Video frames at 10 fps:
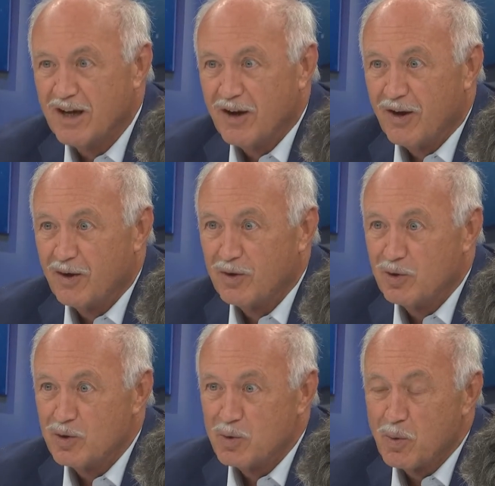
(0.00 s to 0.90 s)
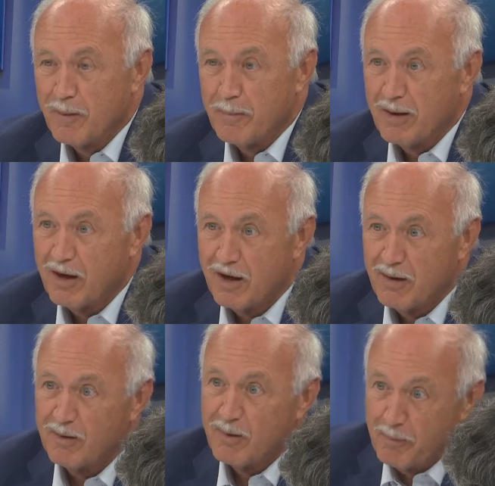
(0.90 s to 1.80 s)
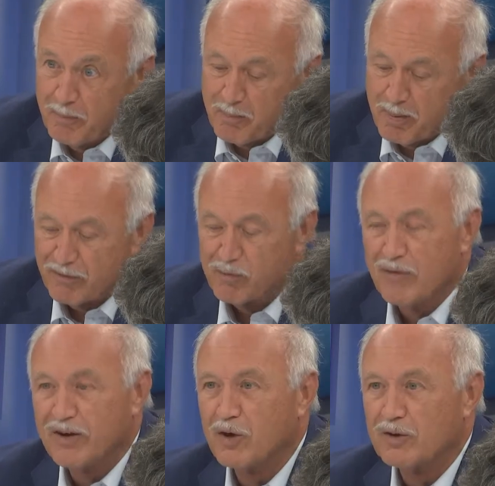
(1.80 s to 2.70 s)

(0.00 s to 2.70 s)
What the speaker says: as what we're talking about here today will not,